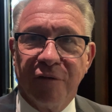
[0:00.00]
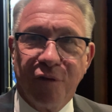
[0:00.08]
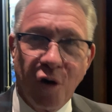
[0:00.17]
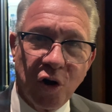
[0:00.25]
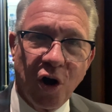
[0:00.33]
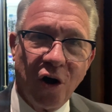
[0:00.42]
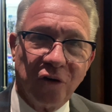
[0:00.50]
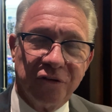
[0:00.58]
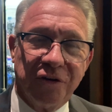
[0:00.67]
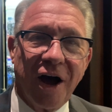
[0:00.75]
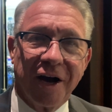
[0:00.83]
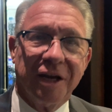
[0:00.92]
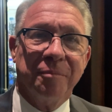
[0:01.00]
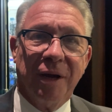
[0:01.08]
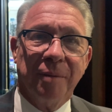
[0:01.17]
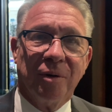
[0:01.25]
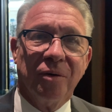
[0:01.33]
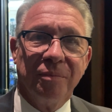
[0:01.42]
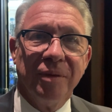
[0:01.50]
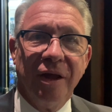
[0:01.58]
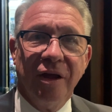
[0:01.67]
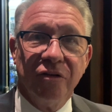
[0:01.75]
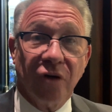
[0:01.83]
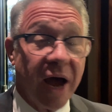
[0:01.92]
phone calls and talking to people.
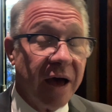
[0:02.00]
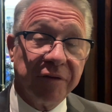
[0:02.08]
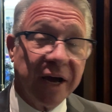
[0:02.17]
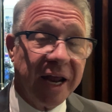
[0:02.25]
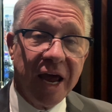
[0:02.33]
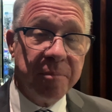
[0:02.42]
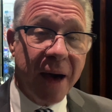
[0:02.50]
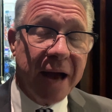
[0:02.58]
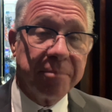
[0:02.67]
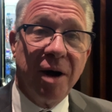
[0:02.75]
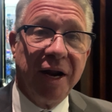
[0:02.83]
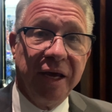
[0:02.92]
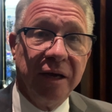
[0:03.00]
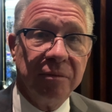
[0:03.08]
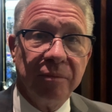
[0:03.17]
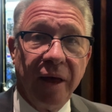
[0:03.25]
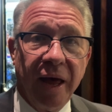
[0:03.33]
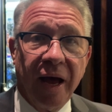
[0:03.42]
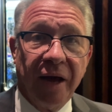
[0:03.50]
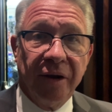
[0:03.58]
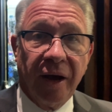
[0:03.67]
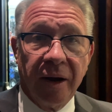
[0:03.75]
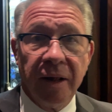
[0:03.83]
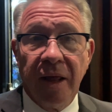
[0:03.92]
So I haven't got any PAC money, and
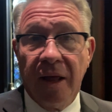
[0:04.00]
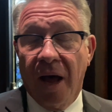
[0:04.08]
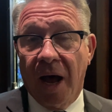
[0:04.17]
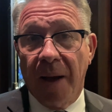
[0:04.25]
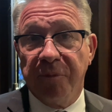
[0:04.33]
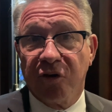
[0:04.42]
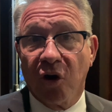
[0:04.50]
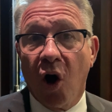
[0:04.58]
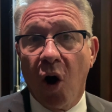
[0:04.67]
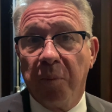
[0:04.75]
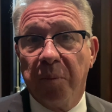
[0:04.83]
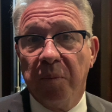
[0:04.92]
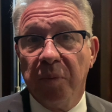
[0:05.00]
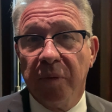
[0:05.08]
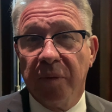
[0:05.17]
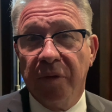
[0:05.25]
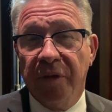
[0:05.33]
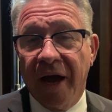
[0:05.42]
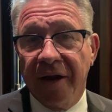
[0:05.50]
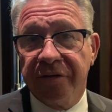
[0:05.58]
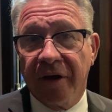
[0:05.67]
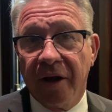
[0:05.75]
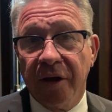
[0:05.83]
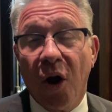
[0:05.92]
I'm sure hope that
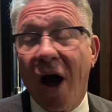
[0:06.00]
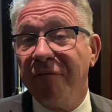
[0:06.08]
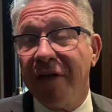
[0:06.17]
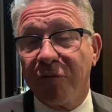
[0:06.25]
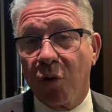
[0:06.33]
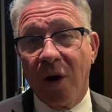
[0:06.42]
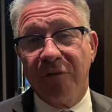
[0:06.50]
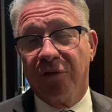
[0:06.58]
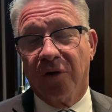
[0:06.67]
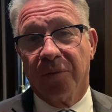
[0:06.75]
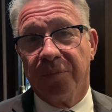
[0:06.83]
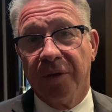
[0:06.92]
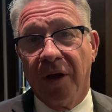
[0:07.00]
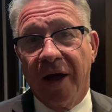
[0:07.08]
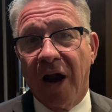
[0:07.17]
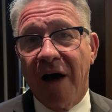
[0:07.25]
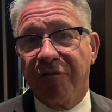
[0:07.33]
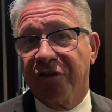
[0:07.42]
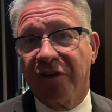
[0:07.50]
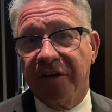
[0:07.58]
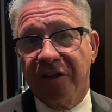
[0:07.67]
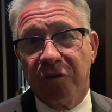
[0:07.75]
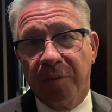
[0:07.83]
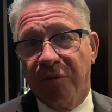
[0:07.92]
I've never run for an office like
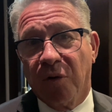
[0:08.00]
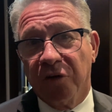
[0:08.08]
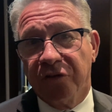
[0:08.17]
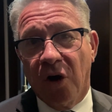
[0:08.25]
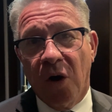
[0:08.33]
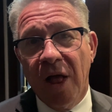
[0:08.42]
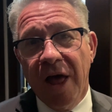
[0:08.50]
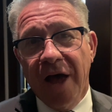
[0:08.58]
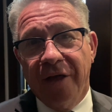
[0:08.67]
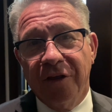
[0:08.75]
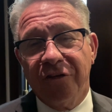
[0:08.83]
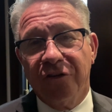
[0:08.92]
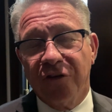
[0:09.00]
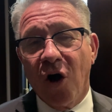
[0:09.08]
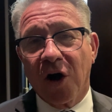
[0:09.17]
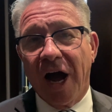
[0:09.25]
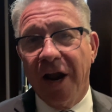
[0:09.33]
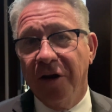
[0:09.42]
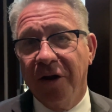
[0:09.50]
this before, so this is all kind of.